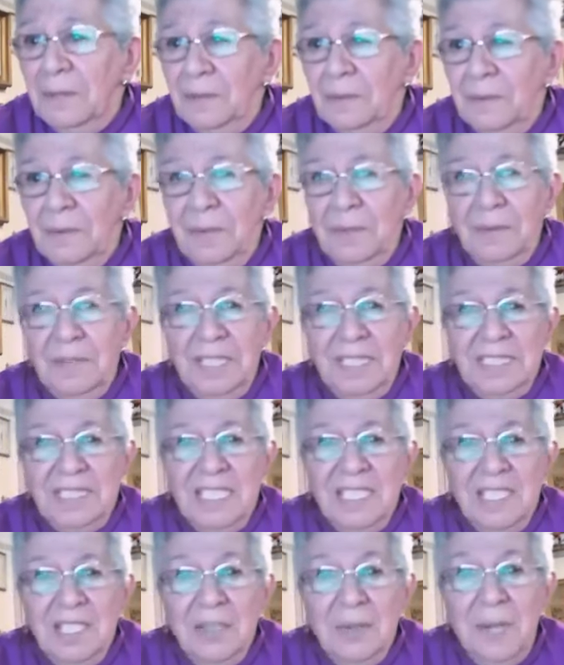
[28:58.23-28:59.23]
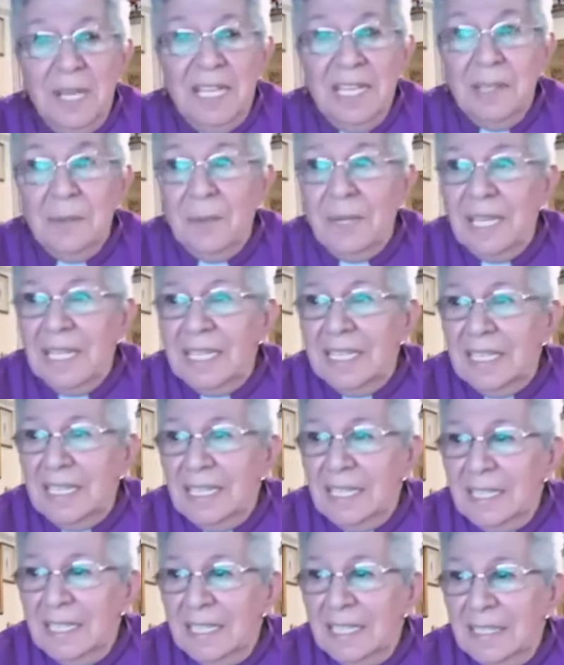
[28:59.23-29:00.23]
we'll
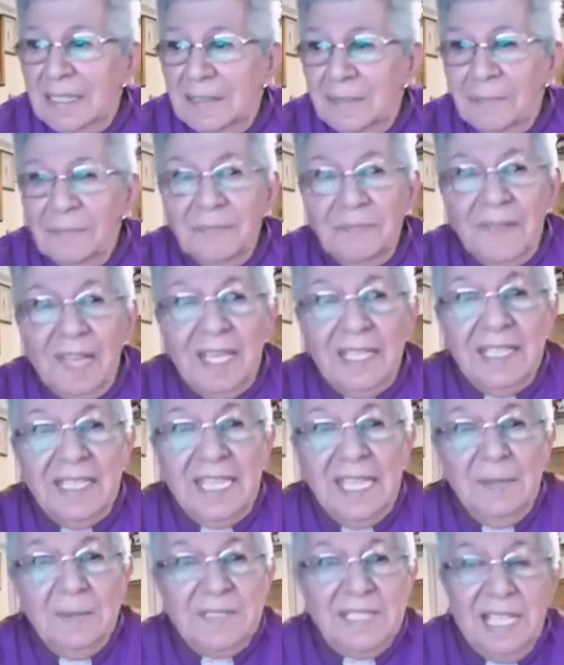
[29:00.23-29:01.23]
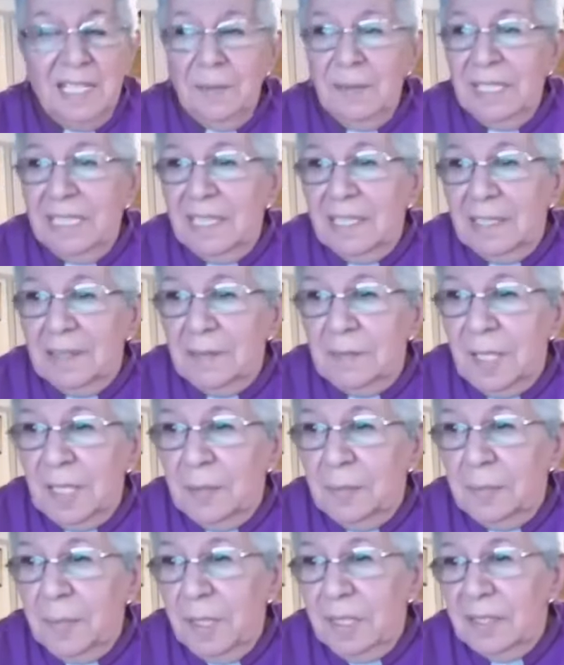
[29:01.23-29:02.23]
continue anyway. And it keeps
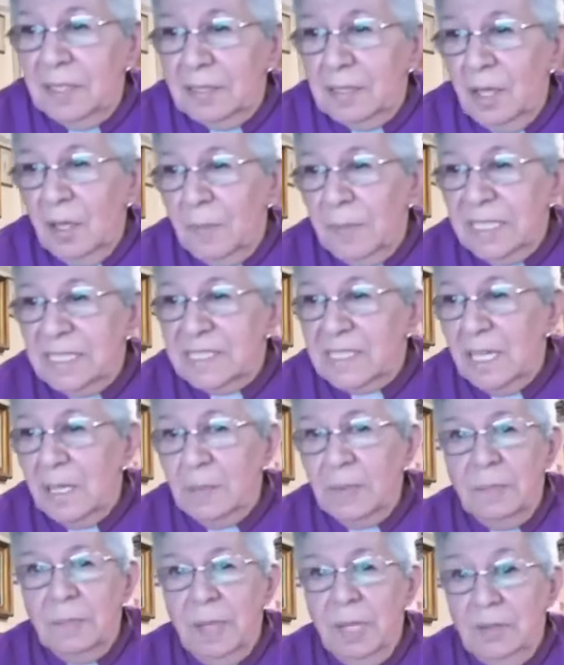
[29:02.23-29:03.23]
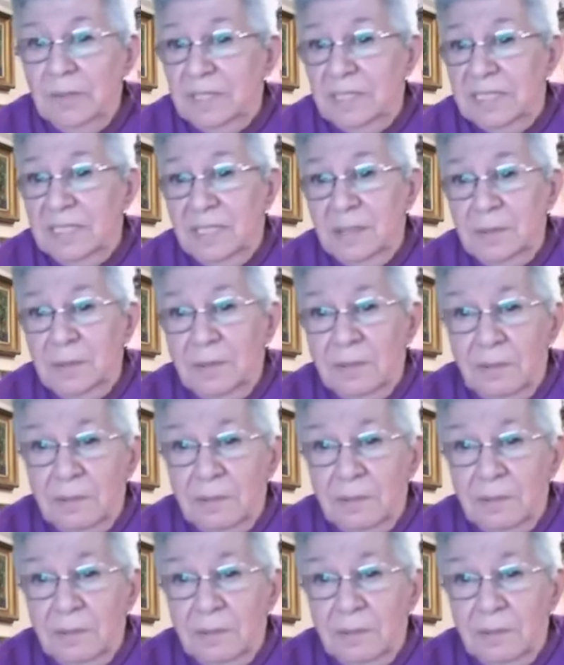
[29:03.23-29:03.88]
telling me that comments can't